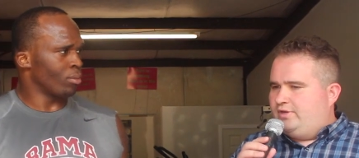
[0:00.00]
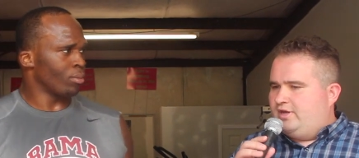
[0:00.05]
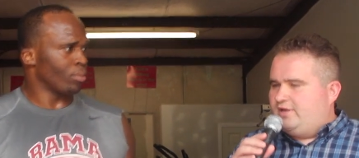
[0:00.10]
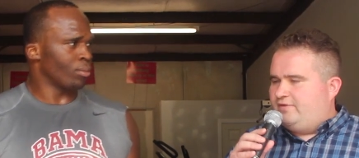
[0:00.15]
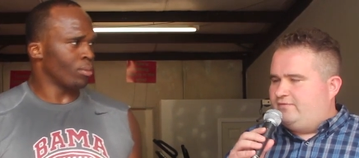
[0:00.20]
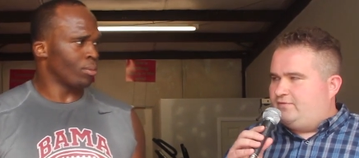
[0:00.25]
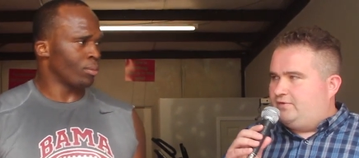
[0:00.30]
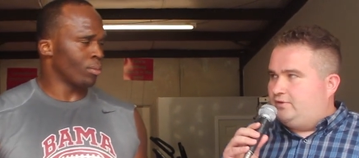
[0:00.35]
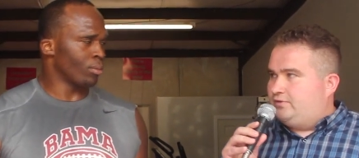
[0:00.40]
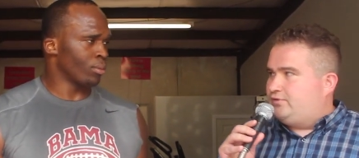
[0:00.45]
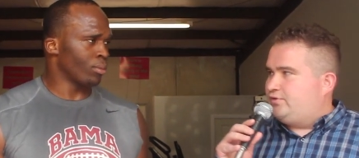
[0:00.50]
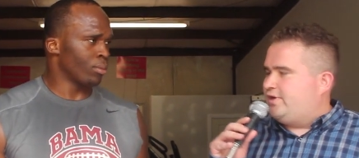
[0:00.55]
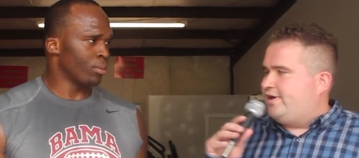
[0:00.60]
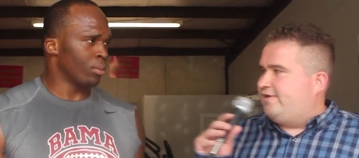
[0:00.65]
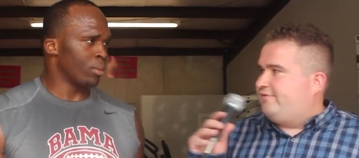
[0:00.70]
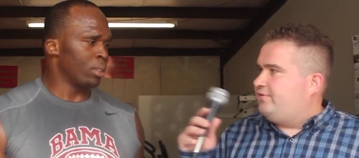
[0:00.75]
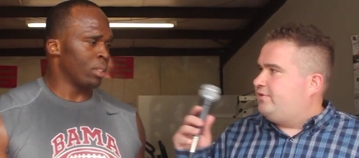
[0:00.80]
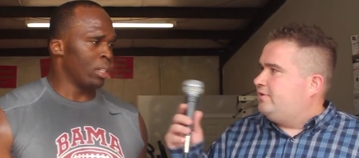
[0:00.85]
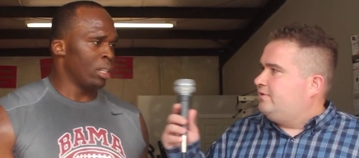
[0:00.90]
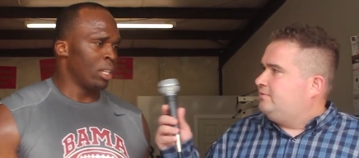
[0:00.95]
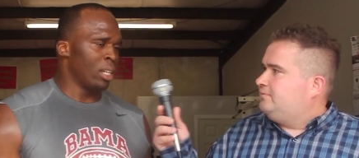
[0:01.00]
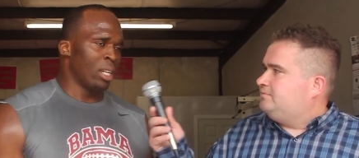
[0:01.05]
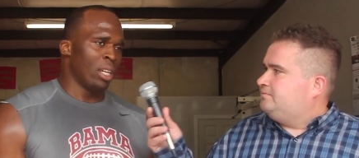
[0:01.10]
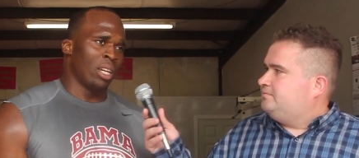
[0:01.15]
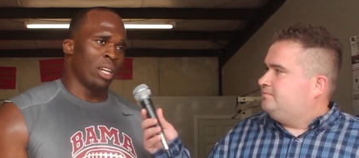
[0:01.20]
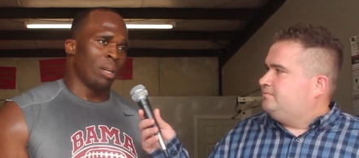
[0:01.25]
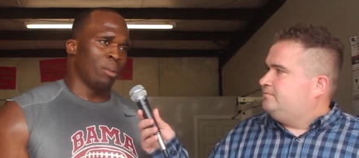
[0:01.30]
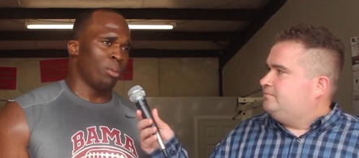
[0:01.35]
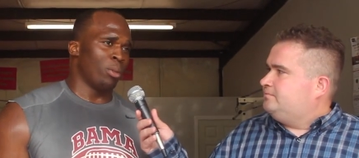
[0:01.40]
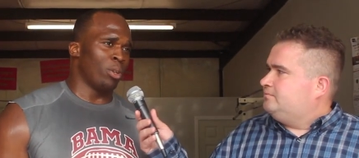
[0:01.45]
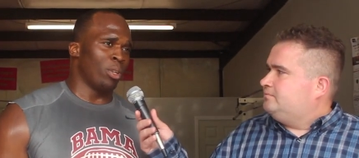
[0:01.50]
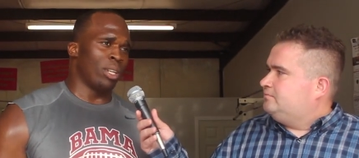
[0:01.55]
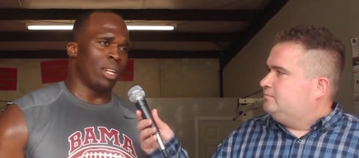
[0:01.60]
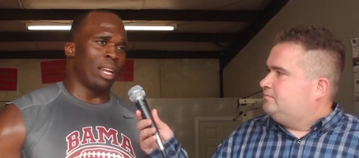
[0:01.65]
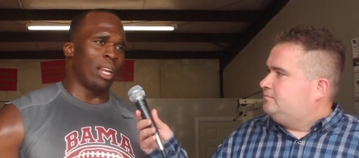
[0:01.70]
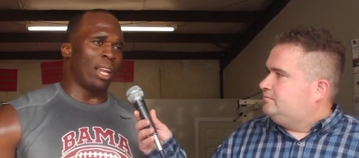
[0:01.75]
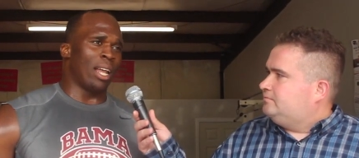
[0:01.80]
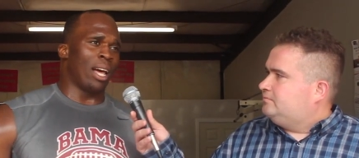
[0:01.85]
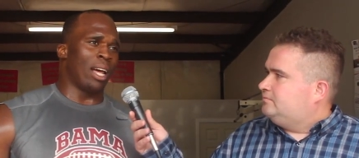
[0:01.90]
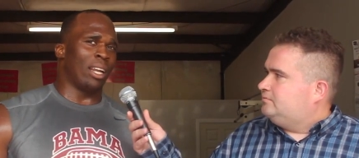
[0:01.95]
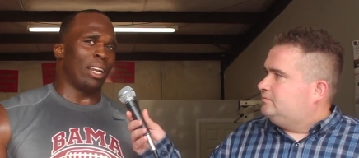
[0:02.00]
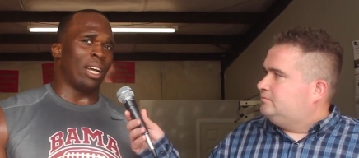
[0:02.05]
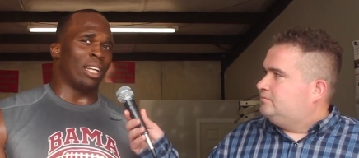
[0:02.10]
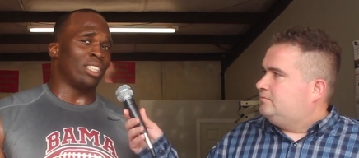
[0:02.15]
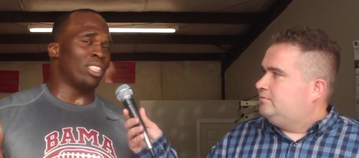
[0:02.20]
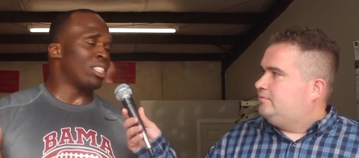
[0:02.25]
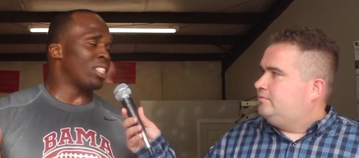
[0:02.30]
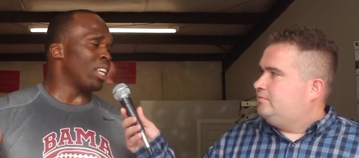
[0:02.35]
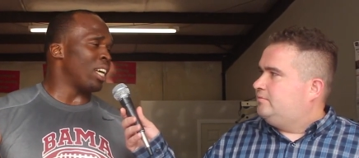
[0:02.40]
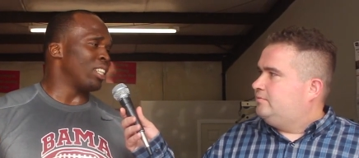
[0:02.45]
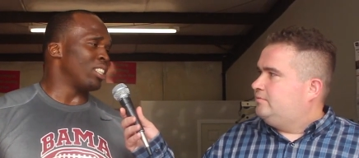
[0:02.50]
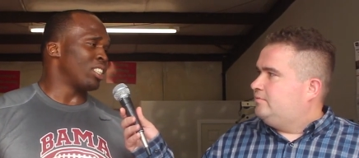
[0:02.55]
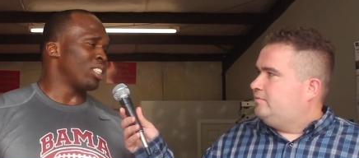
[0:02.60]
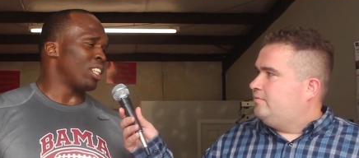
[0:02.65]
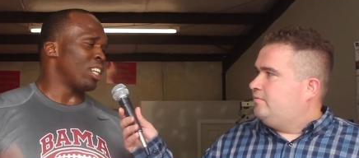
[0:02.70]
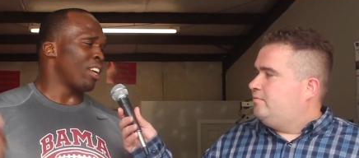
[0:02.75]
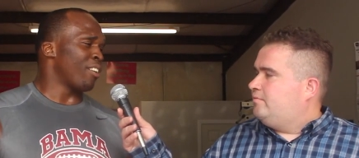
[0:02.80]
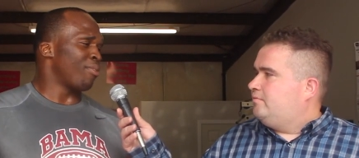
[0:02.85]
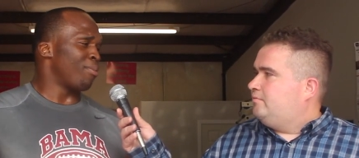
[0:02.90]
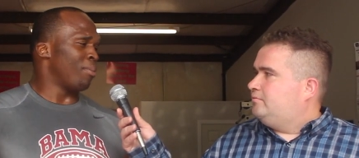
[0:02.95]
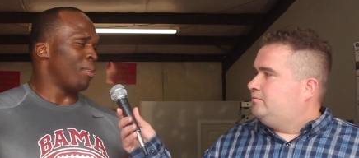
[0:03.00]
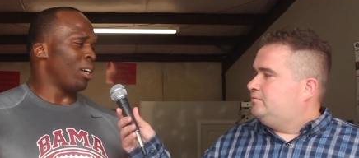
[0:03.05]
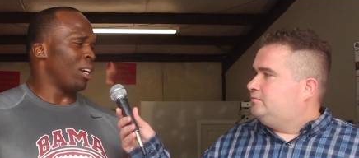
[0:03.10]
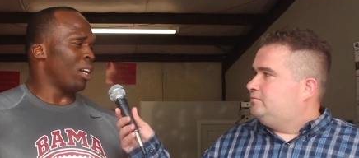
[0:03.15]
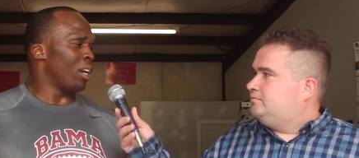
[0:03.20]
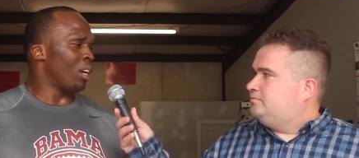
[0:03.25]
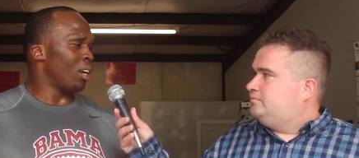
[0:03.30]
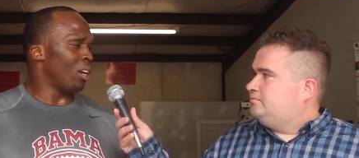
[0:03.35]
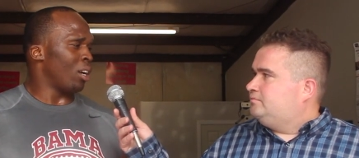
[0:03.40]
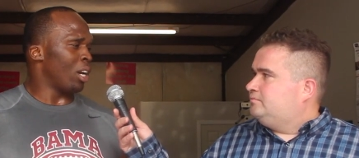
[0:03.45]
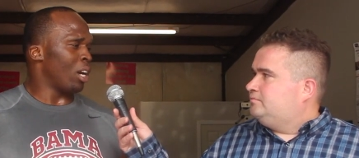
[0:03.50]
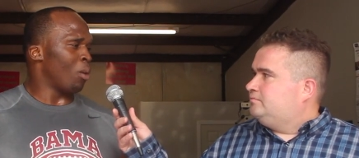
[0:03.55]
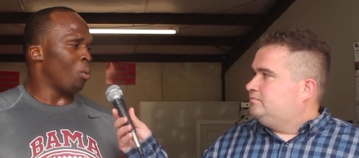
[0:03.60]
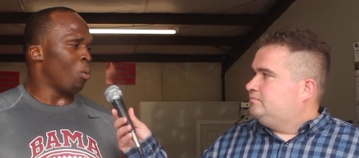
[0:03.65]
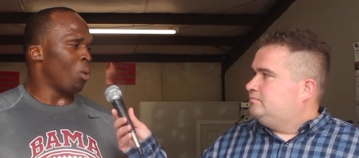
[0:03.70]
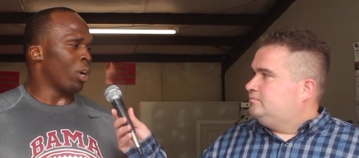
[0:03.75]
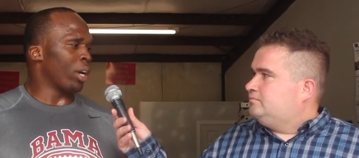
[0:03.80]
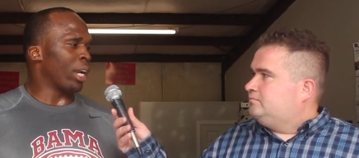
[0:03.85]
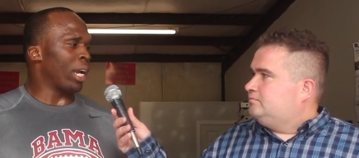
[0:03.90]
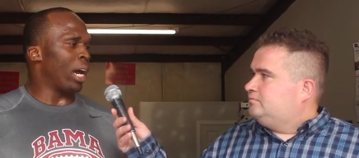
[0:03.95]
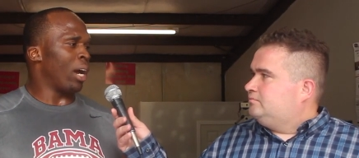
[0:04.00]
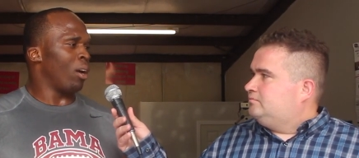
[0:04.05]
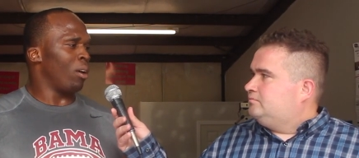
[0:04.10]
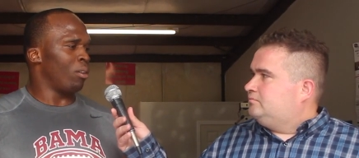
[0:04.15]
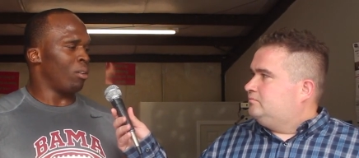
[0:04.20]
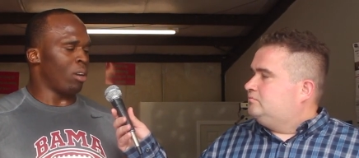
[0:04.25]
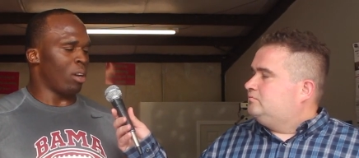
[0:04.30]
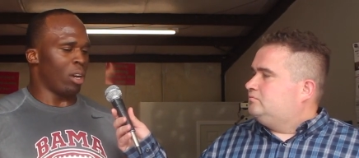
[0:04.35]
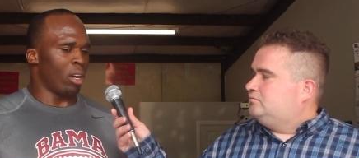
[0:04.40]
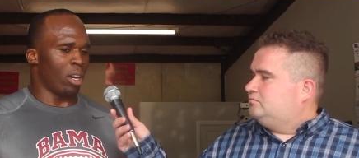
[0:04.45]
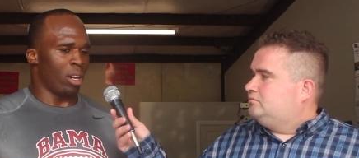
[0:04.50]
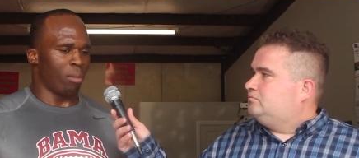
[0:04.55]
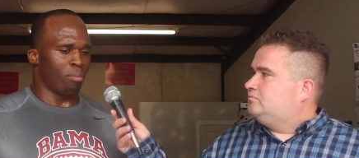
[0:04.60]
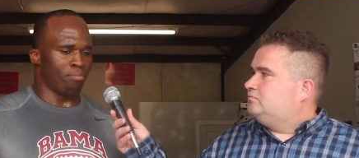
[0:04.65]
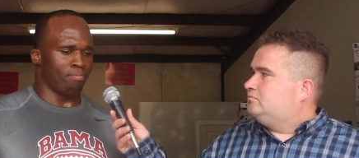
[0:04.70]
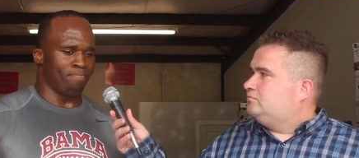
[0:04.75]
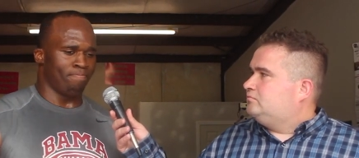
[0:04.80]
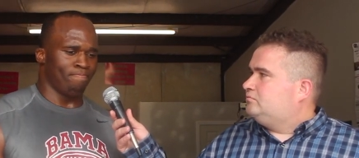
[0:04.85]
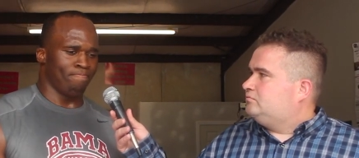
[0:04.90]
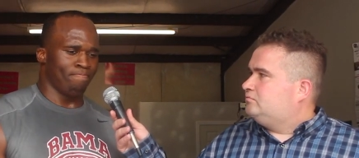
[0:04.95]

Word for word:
Speaker 1: the NFL draft? I'm doing a lot. Of, I just I just left uh, a workout. Um,